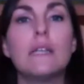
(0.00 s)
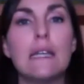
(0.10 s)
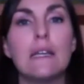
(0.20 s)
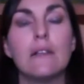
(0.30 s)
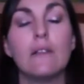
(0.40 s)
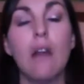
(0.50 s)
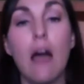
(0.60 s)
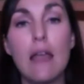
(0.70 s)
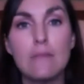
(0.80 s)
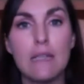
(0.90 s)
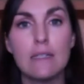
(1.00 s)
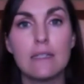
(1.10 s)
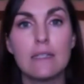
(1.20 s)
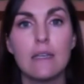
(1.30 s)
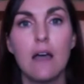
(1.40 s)
in
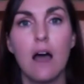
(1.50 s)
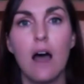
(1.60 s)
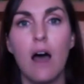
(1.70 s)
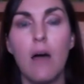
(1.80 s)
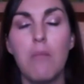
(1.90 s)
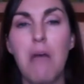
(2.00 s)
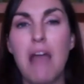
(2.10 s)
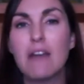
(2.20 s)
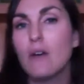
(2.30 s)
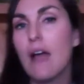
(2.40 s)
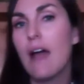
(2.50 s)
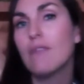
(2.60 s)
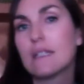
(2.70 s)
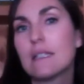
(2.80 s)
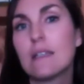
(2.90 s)
alignment, I don't have
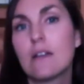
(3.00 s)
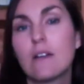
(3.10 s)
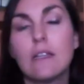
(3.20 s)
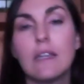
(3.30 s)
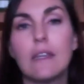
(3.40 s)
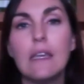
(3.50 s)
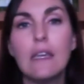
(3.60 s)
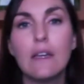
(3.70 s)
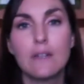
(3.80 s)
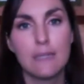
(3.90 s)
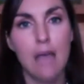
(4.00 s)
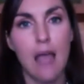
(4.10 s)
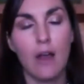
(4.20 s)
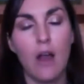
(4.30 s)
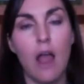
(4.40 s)
necessarily the ego
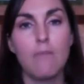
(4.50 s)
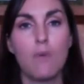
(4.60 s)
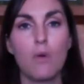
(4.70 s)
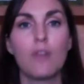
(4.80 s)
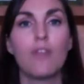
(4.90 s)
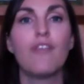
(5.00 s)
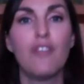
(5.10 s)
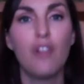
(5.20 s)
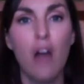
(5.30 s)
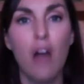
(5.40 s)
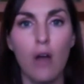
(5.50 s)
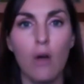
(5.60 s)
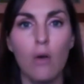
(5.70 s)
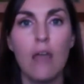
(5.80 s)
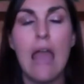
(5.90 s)
desire. I'm more in the flow,
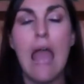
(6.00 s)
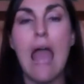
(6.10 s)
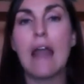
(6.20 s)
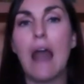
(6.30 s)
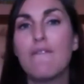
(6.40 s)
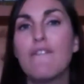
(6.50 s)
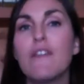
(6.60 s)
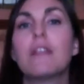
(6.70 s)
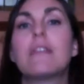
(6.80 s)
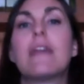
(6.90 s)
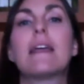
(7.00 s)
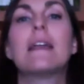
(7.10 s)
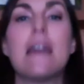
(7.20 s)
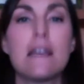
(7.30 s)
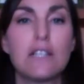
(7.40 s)
and I'm feeling that
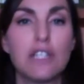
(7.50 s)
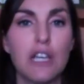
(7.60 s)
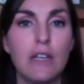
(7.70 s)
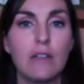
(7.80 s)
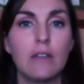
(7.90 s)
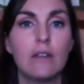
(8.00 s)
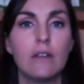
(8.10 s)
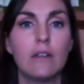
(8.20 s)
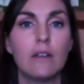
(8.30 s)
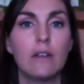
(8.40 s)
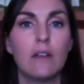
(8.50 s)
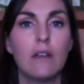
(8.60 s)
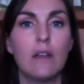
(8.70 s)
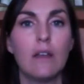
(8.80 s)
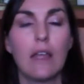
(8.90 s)
connection,
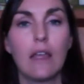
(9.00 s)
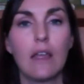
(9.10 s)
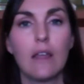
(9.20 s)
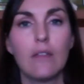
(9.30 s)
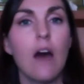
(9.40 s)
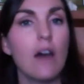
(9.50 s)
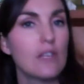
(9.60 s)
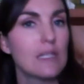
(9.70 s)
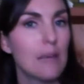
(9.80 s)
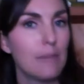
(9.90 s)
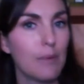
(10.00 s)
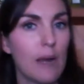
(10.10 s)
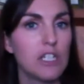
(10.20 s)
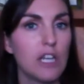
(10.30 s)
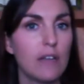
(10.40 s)
not the
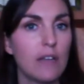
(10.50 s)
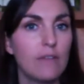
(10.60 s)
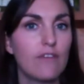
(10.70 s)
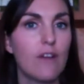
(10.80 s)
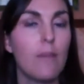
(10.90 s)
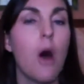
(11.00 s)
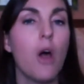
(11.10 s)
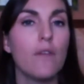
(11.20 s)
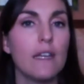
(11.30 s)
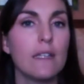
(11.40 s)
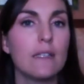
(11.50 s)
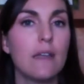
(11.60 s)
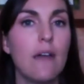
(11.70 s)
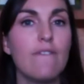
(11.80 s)
separation from all of it. I'm